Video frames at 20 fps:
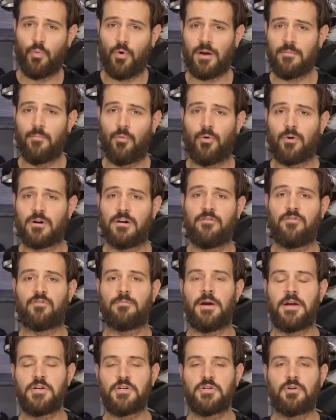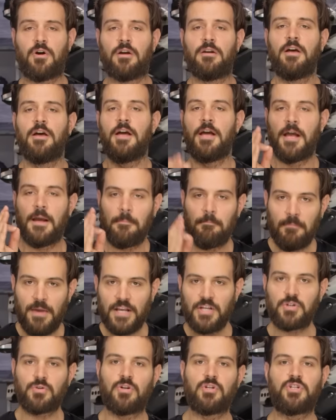want more information on,
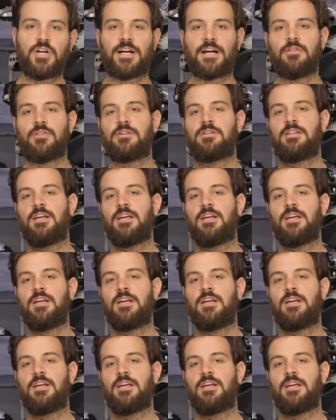make sure to check out the